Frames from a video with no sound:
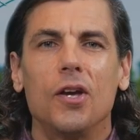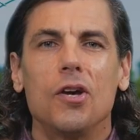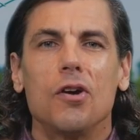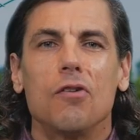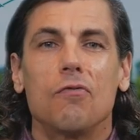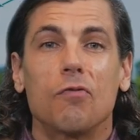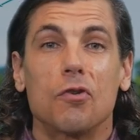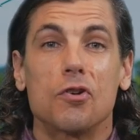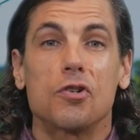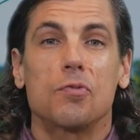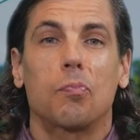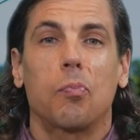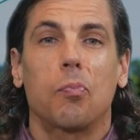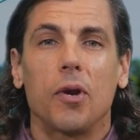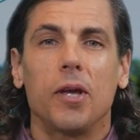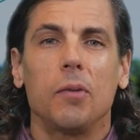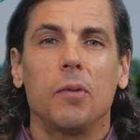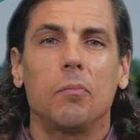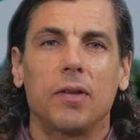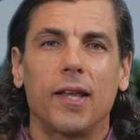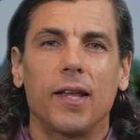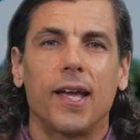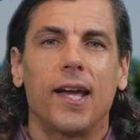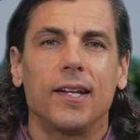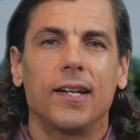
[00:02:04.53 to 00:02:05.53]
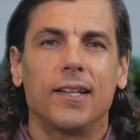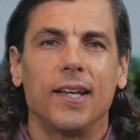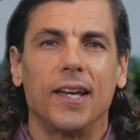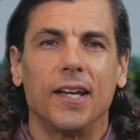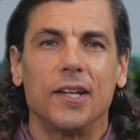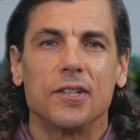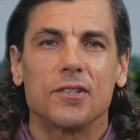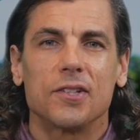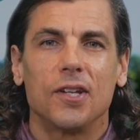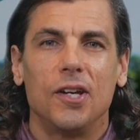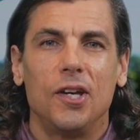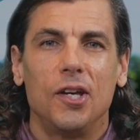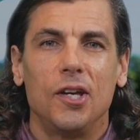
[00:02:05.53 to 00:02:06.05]
For spring
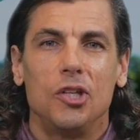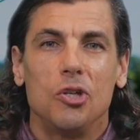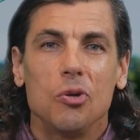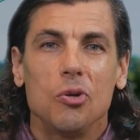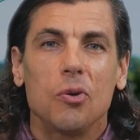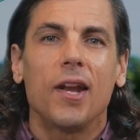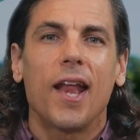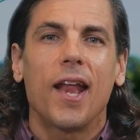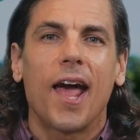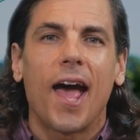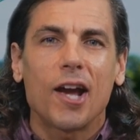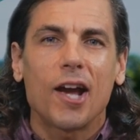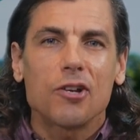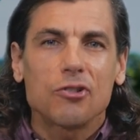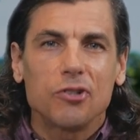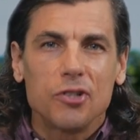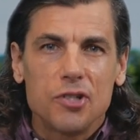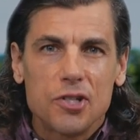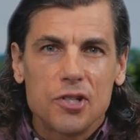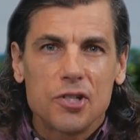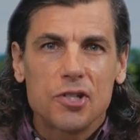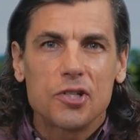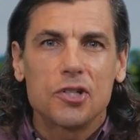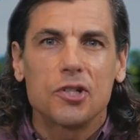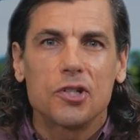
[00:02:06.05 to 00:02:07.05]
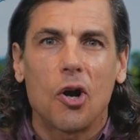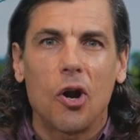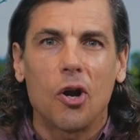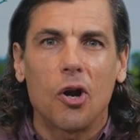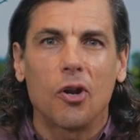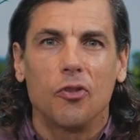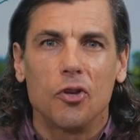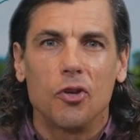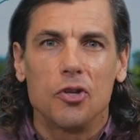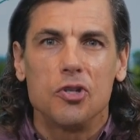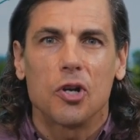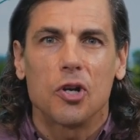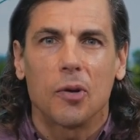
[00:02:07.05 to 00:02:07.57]
plantings, you can actually start
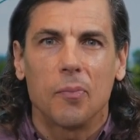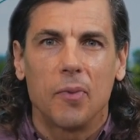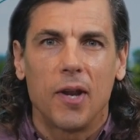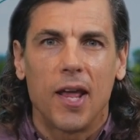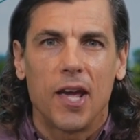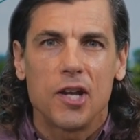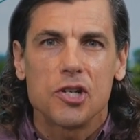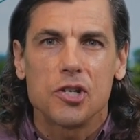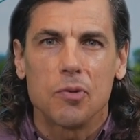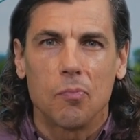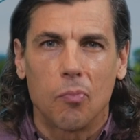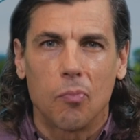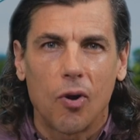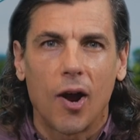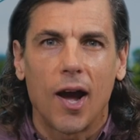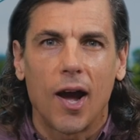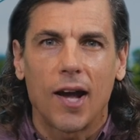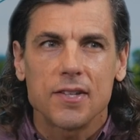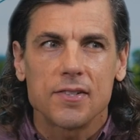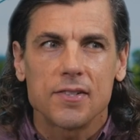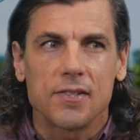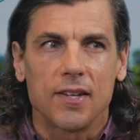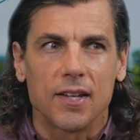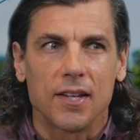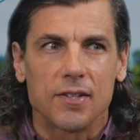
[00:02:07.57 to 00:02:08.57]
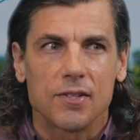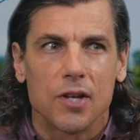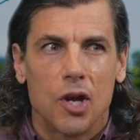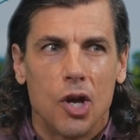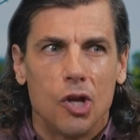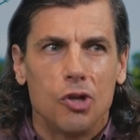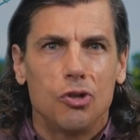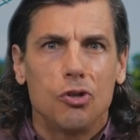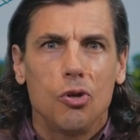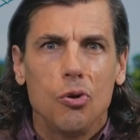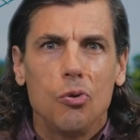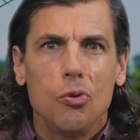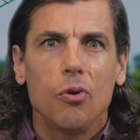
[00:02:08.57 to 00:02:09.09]
the germination process
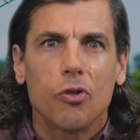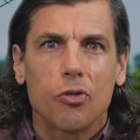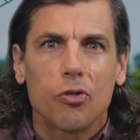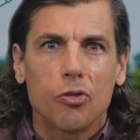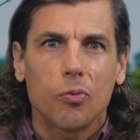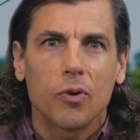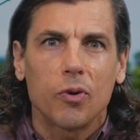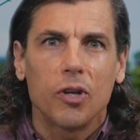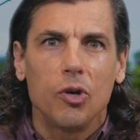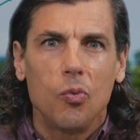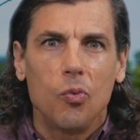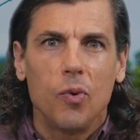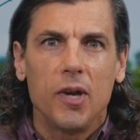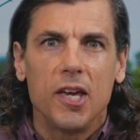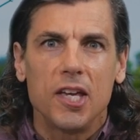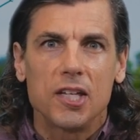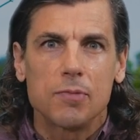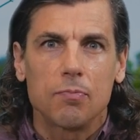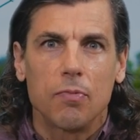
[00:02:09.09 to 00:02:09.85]
two to three weeks